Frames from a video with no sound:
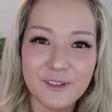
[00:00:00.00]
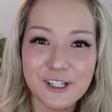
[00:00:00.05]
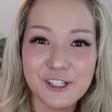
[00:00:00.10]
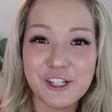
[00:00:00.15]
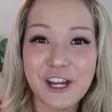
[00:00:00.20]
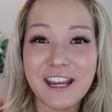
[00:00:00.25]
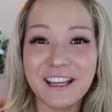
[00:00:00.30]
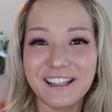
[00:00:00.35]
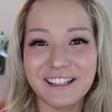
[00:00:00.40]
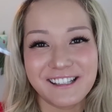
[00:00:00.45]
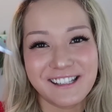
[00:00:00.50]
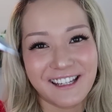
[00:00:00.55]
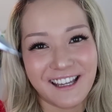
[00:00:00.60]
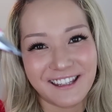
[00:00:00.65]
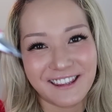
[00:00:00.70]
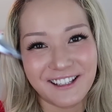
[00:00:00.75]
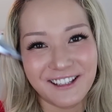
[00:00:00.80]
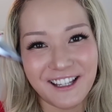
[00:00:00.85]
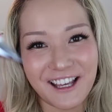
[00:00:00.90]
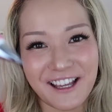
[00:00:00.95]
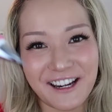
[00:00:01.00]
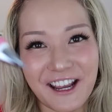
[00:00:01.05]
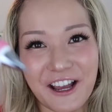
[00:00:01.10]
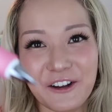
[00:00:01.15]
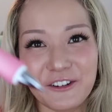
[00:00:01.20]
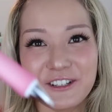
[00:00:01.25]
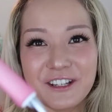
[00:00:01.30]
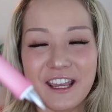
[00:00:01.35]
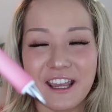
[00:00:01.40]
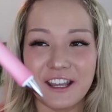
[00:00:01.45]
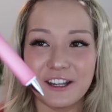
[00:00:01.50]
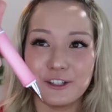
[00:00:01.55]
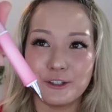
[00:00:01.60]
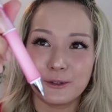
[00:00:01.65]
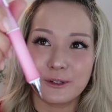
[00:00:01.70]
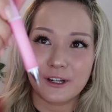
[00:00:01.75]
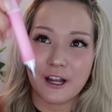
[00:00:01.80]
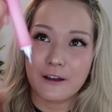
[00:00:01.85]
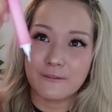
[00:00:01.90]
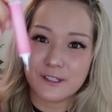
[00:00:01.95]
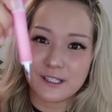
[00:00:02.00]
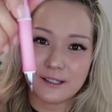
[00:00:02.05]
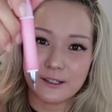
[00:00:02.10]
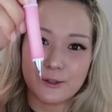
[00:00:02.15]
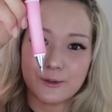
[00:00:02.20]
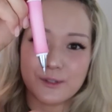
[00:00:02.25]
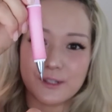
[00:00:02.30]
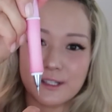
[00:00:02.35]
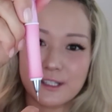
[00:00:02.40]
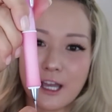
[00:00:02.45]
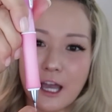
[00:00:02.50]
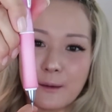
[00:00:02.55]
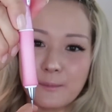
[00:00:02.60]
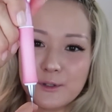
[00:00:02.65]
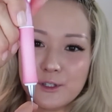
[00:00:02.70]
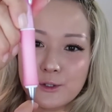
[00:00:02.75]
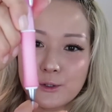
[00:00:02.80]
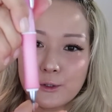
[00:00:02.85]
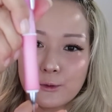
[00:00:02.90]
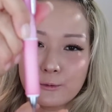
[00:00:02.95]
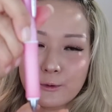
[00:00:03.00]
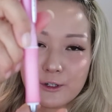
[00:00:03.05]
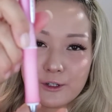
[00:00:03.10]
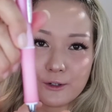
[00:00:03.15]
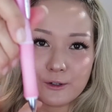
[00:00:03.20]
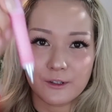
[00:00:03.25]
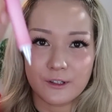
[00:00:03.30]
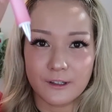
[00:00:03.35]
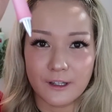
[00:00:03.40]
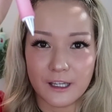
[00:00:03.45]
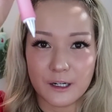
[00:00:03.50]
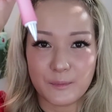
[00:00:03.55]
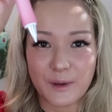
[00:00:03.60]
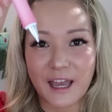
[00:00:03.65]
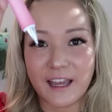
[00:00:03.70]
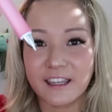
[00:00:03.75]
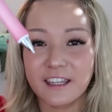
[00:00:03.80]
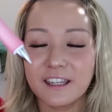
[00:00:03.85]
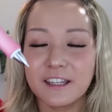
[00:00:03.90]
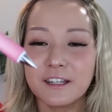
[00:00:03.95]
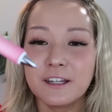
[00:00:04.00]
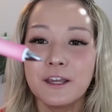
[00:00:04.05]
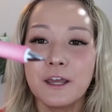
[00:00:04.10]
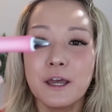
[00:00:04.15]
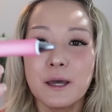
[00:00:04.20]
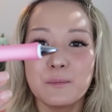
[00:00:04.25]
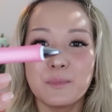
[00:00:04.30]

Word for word: shake it to get the lead out. And you can obviously use the top to return the lead back in,